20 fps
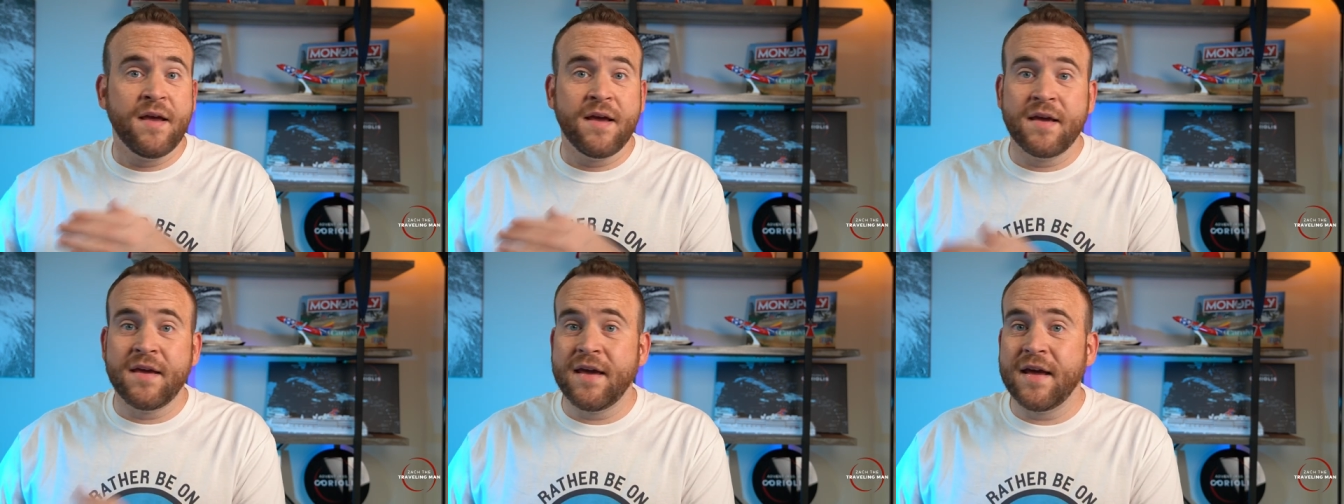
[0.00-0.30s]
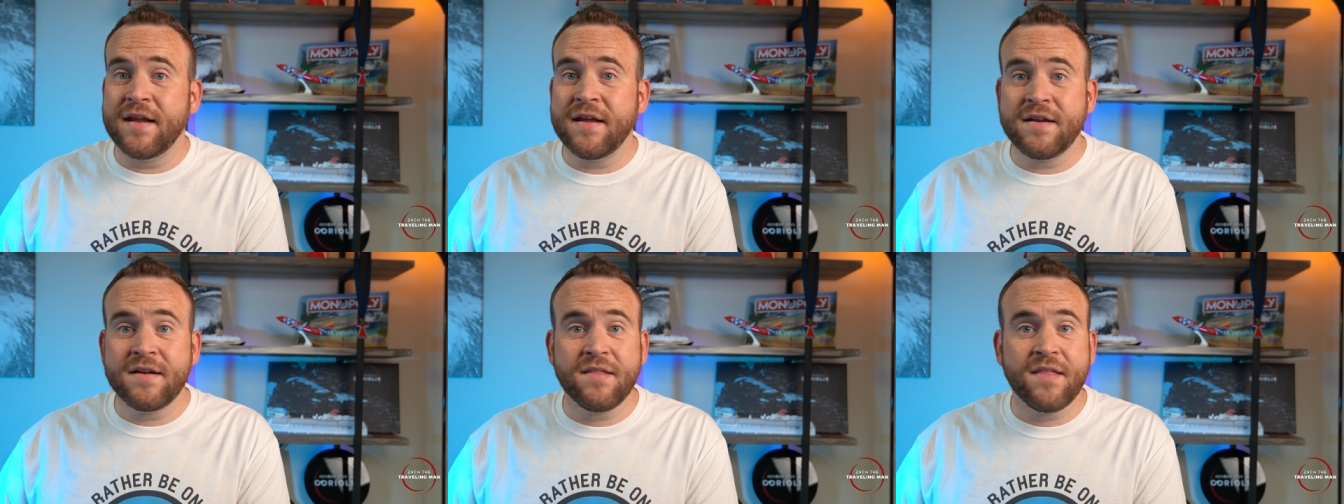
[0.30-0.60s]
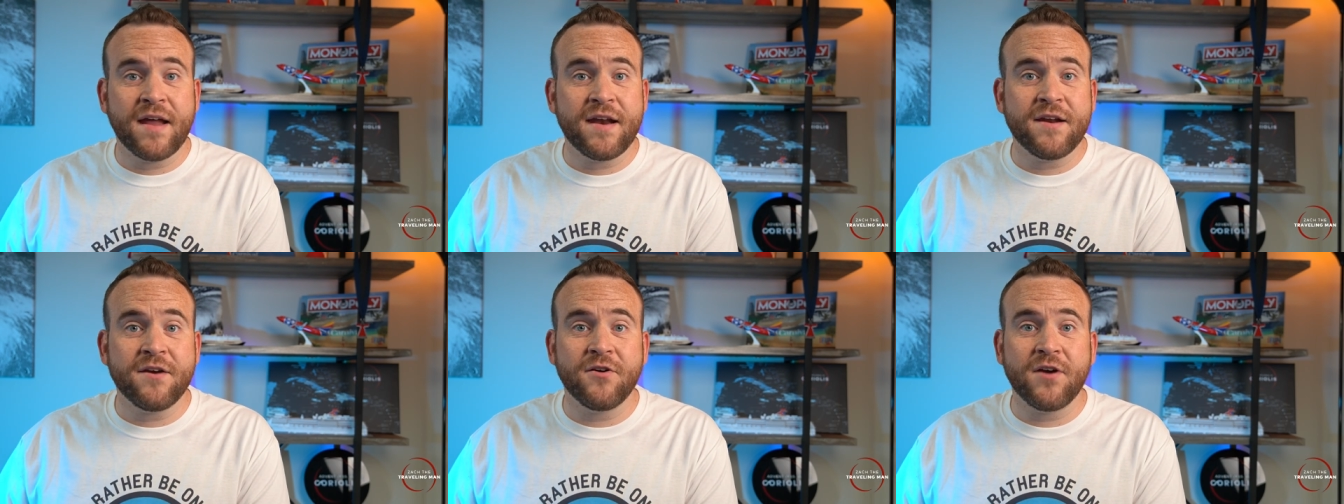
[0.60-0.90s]
get into
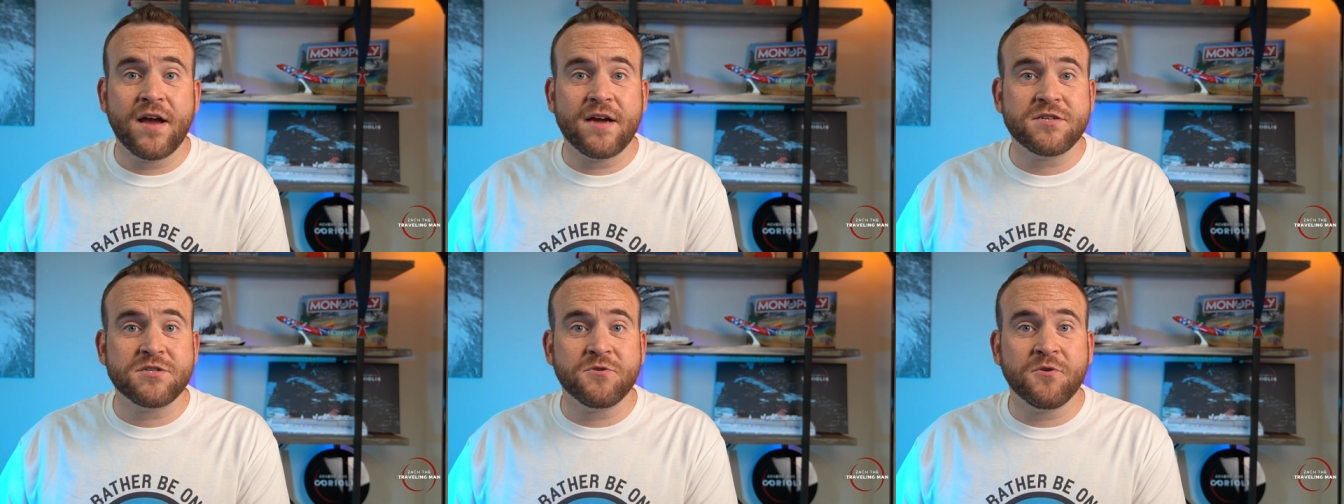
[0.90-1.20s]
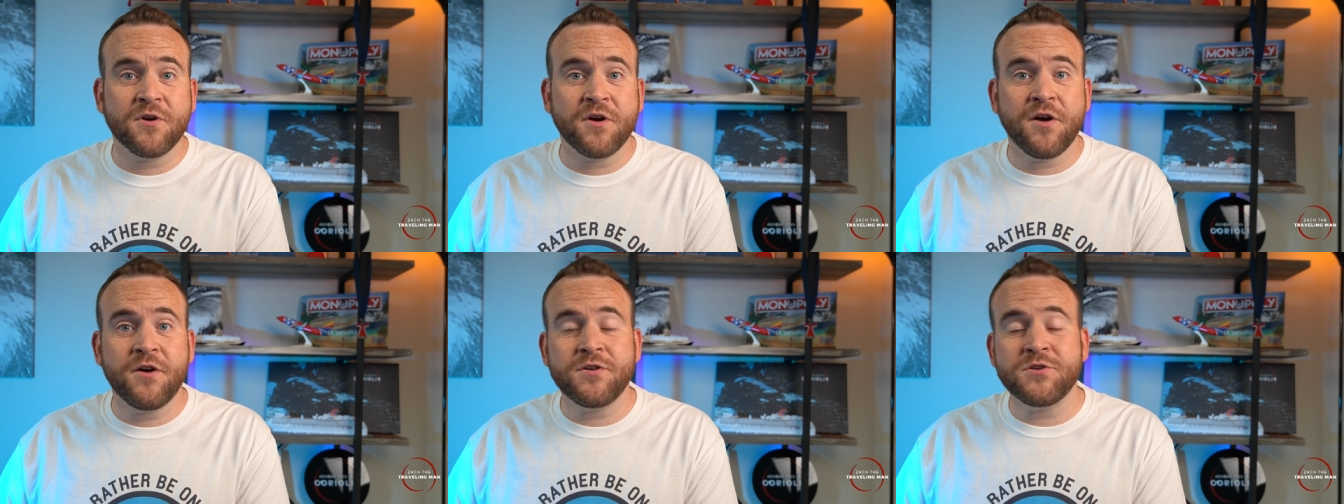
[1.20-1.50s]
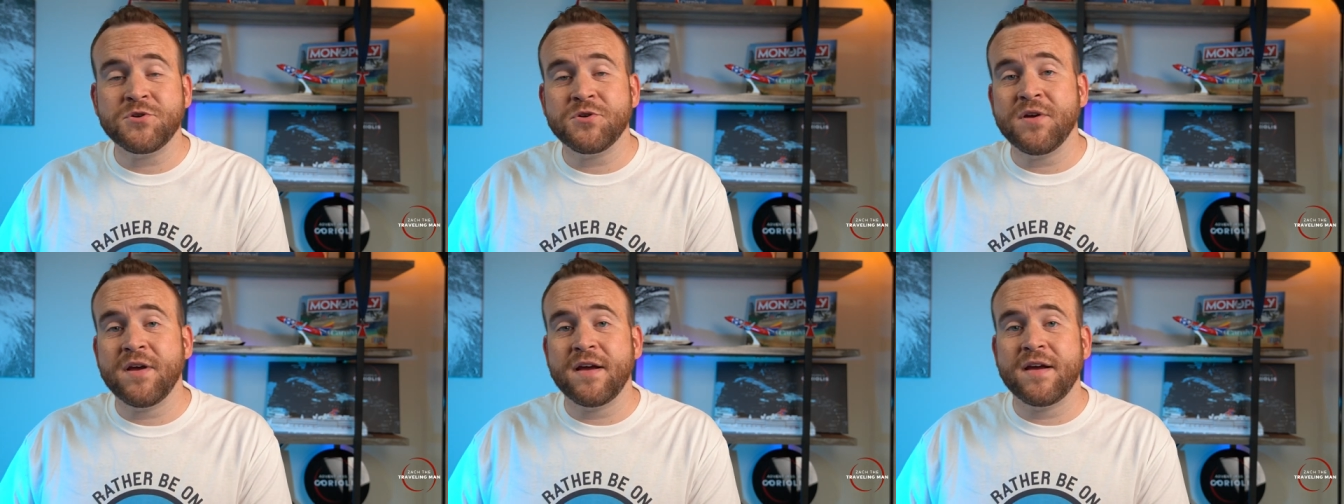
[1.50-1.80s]
that international
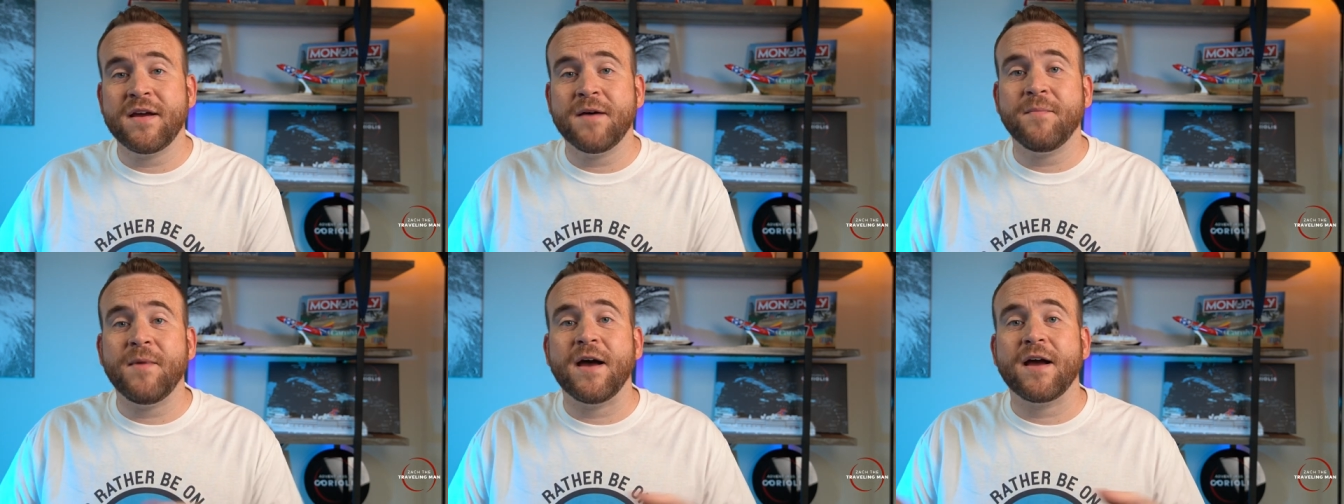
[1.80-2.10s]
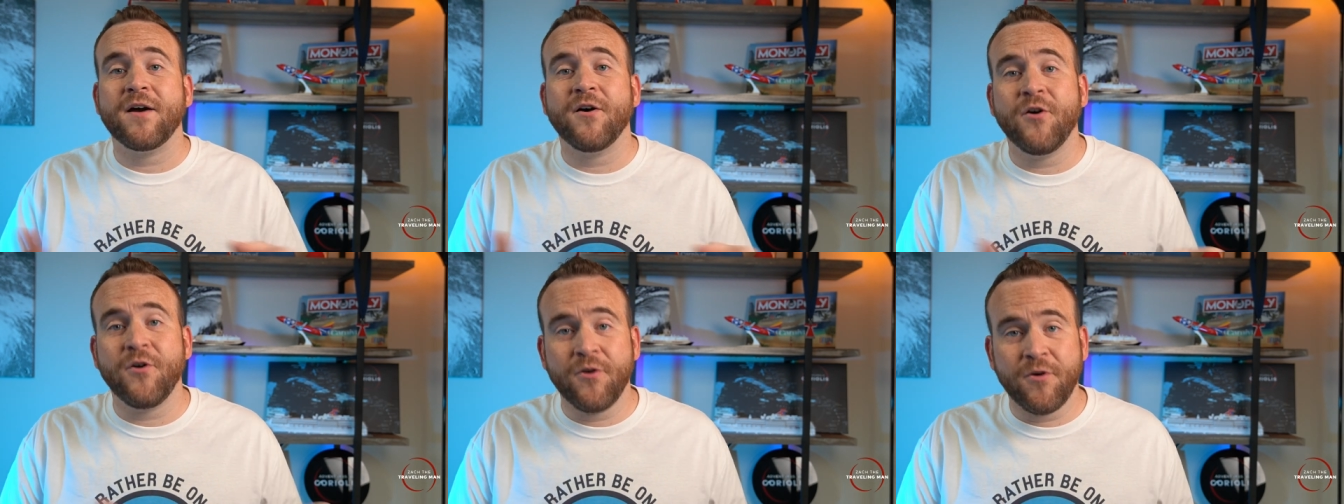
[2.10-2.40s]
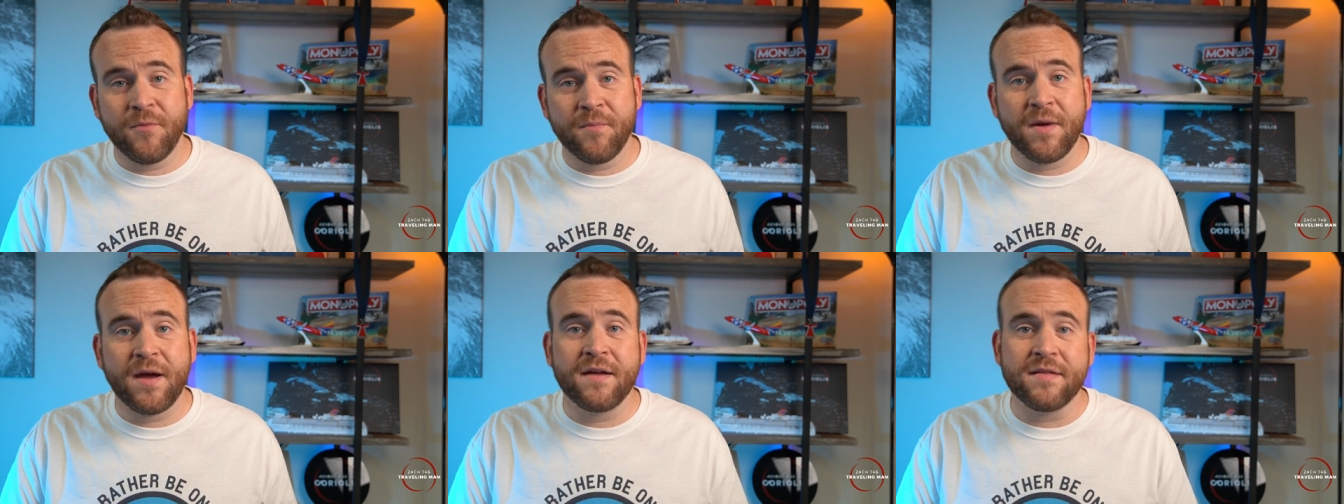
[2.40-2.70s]
country and get back
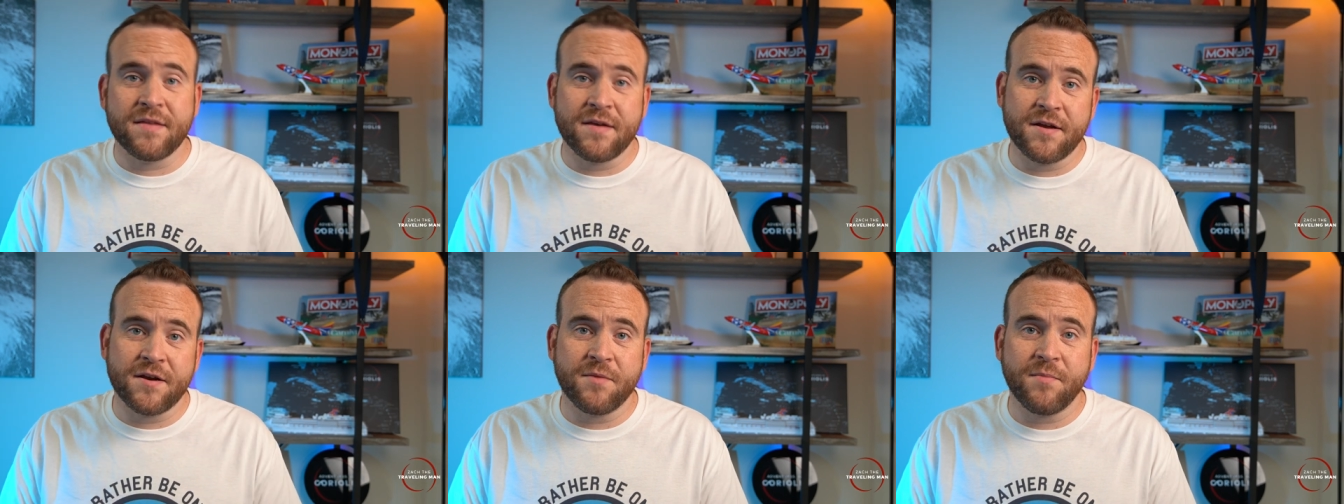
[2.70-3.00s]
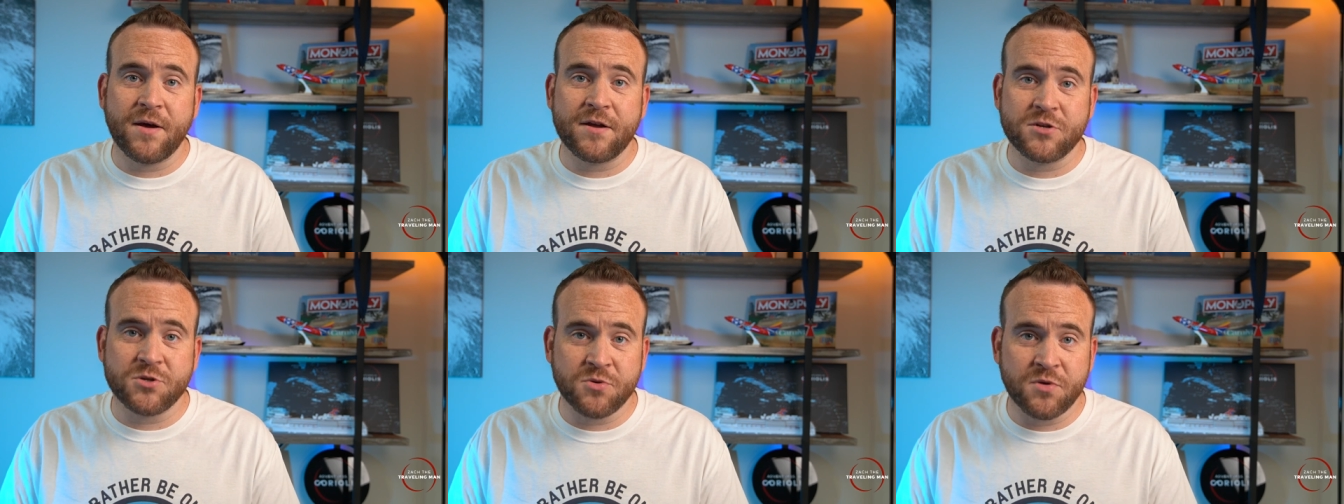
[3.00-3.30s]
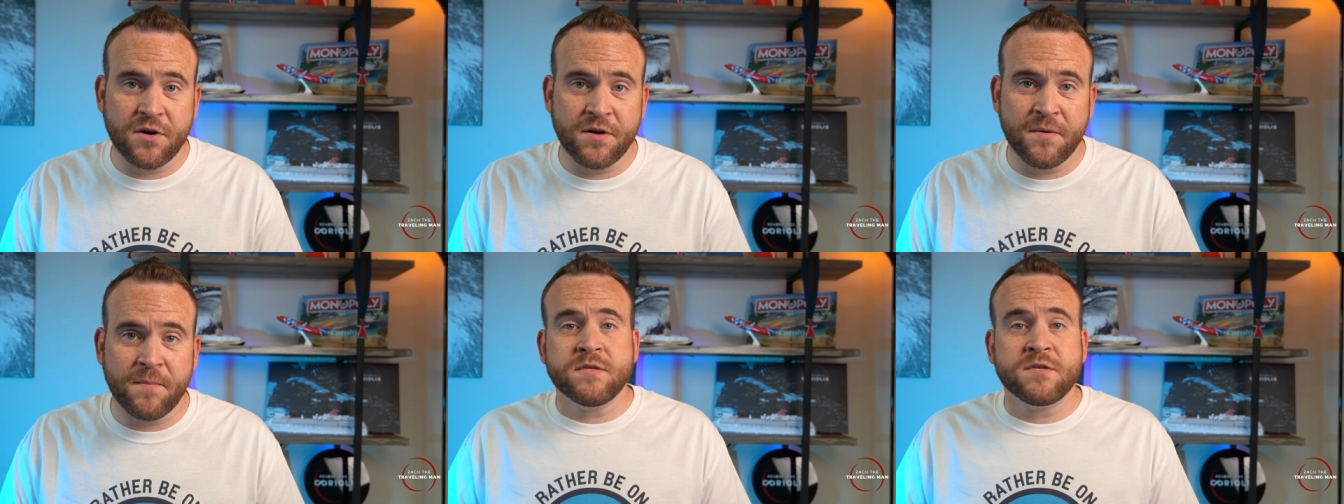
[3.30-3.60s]
home at the end of my trip.